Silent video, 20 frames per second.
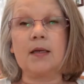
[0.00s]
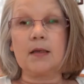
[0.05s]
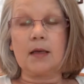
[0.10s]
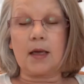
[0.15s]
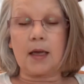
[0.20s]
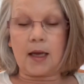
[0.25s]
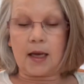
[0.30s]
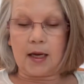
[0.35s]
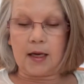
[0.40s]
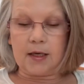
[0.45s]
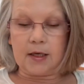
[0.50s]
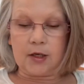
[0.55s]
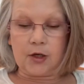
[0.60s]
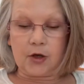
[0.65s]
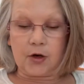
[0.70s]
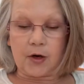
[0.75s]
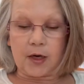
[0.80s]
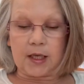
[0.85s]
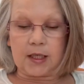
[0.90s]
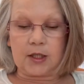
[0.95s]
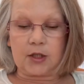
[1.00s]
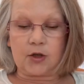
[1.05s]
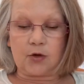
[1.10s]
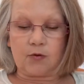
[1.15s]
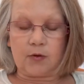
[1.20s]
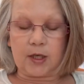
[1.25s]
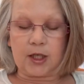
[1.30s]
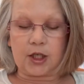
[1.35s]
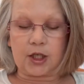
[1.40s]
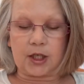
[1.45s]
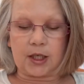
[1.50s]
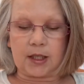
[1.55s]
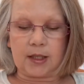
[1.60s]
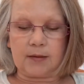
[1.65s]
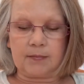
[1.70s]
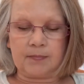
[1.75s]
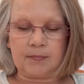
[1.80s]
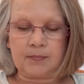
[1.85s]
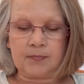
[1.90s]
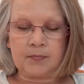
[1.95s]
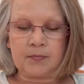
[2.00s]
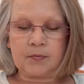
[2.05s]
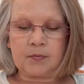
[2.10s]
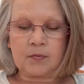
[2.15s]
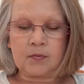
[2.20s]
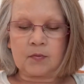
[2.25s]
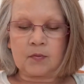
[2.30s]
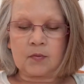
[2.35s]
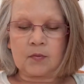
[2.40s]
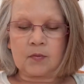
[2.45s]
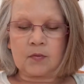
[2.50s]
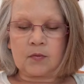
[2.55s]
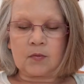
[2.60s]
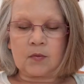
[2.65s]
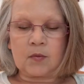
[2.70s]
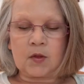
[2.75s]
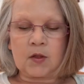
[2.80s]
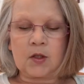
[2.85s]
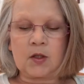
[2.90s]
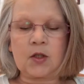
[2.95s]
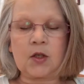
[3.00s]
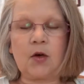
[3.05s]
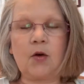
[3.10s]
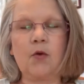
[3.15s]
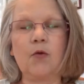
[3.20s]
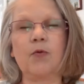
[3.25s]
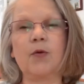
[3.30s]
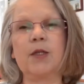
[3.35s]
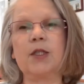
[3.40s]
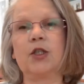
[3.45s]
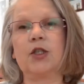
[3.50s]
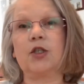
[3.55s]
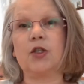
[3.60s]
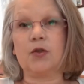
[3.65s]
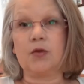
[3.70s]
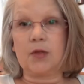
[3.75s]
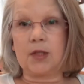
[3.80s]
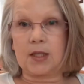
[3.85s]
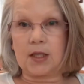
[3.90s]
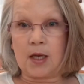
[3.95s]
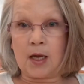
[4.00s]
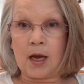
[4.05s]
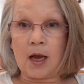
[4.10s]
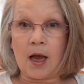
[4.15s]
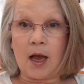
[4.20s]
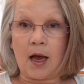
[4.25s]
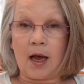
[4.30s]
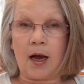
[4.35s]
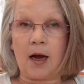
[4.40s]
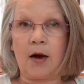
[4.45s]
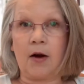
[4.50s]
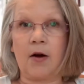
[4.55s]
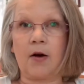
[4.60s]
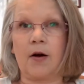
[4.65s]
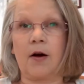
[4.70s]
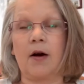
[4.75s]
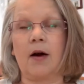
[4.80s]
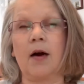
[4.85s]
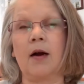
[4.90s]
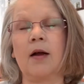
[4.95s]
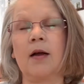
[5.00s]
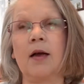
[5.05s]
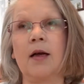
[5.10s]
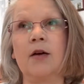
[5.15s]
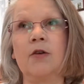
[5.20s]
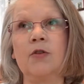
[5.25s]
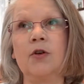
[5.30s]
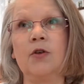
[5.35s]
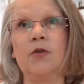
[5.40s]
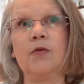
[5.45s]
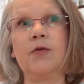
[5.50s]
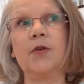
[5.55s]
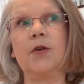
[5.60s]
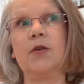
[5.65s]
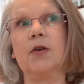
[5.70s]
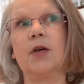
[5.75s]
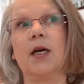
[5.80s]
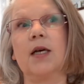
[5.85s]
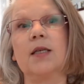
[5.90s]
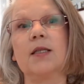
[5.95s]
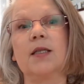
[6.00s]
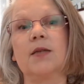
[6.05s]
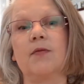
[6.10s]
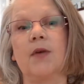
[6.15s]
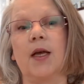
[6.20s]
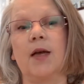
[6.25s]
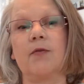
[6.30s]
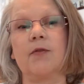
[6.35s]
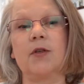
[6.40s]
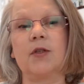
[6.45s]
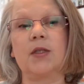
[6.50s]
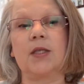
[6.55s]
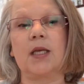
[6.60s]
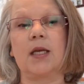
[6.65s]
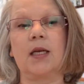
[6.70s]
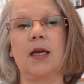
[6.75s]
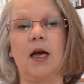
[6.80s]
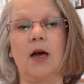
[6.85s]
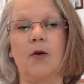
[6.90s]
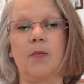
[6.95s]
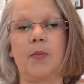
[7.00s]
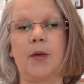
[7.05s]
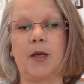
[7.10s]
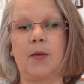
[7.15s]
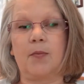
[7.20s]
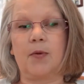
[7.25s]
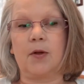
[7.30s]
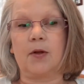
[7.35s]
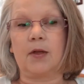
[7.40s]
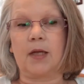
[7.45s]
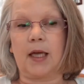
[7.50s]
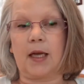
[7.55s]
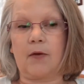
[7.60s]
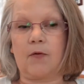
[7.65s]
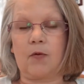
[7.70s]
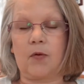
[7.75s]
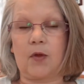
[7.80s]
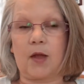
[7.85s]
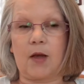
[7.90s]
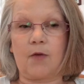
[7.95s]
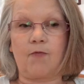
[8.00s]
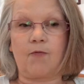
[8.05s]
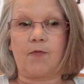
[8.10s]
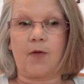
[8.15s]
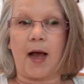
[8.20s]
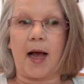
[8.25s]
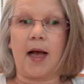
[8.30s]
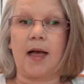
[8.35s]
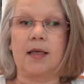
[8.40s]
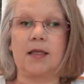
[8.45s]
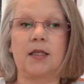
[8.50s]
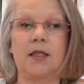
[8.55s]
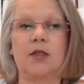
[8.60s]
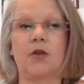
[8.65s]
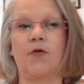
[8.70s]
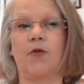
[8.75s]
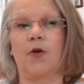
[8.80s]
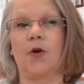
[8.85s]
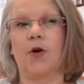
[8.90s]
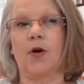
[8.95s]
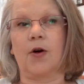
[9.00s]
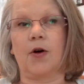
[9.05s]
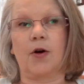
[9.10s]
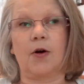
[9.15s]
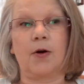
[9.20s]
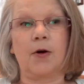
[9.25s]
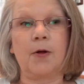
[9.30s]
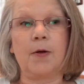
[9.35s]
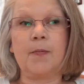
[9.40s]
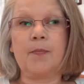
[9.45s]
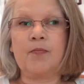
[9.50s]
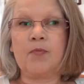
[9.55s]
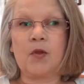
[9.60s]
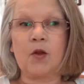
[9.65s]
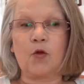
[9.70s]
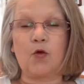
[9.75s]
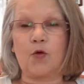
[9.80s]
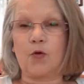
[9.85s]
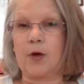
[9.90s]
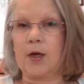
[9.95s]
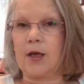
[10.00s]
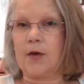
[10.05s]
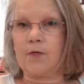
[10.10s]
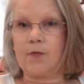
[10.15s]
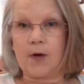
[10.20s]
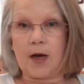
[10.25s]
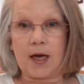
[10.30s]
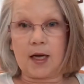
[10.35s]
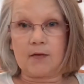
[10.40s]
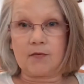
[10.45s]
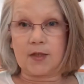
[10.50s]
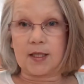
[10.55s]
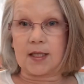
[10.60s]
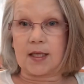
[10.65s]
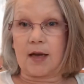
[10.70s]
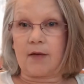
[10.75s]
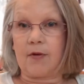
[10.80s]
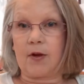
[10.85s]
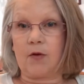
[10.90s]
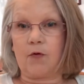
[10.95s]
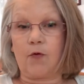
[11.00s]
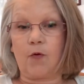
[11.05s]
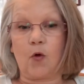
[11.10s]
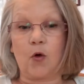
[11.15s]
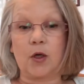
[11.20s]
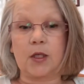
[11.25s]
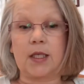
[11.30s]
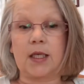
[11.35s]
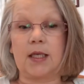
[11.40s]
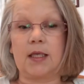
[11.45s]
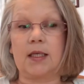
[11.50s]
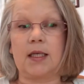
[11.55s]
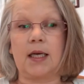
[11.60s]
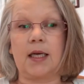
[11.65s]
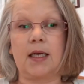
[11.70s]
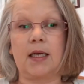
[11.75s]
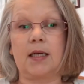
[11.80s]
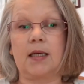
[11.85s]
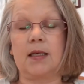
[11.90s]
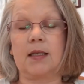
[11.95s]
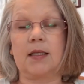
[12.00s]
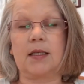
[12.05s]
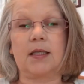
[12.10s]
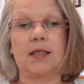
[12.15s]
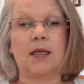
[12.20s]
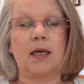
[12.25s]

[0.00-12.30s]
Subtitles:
aid in your intuition. So reducing hunger. I don't know if you guys have ever seen how people like they fast for 3, 5, 7, 14 days.